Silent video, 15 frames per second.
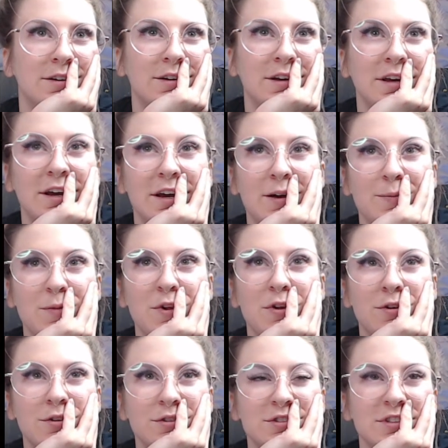Okay, I'm
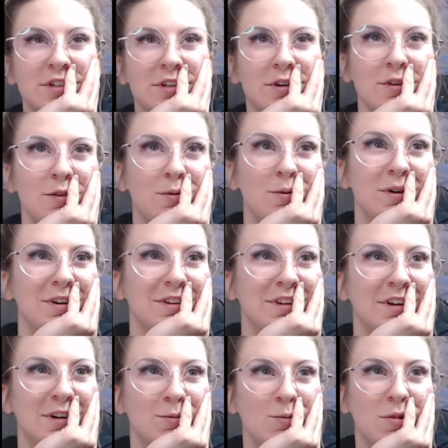closing the one
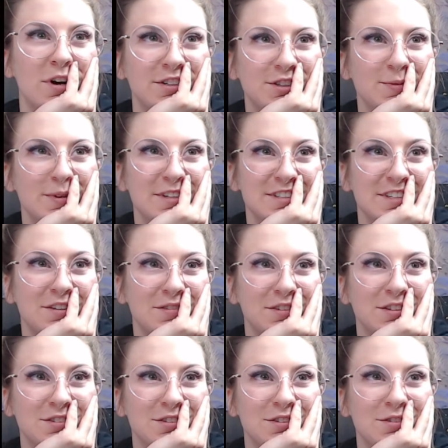that I'm watching my cell
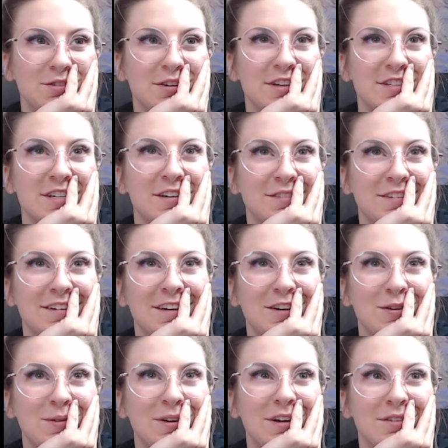phone, so you guys have to
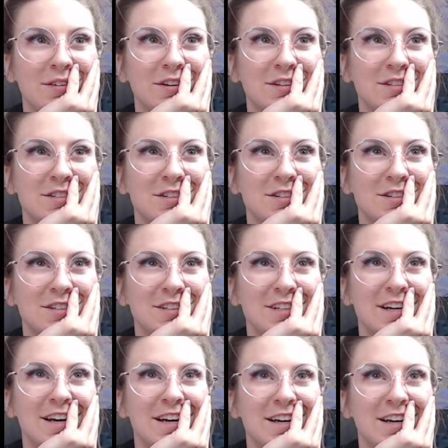tell me if it's still
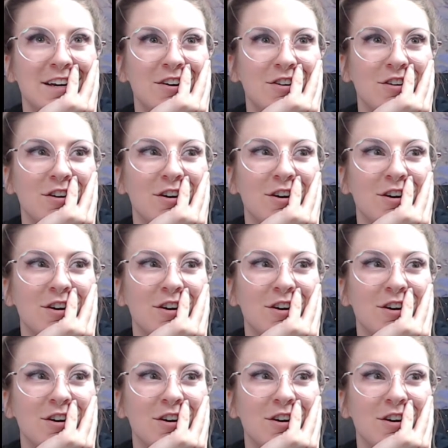lagging or